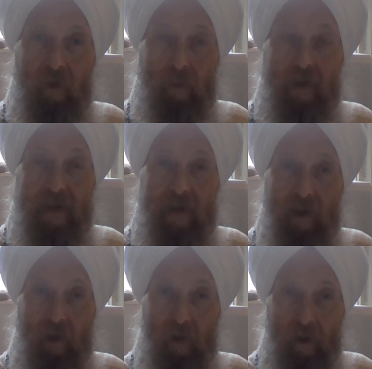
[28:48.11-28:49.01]

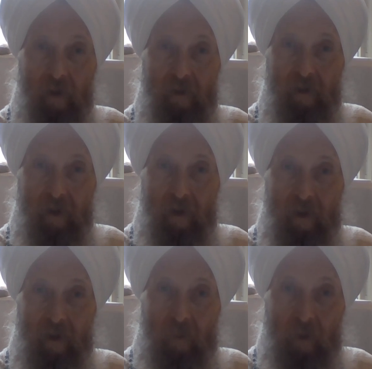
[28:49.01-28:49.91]

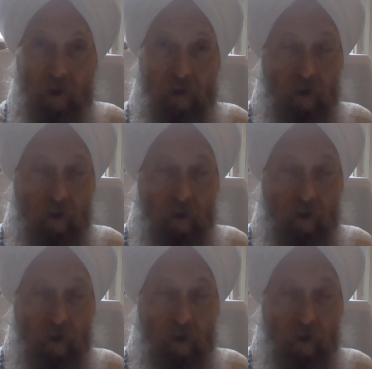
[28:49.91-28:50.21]
We're not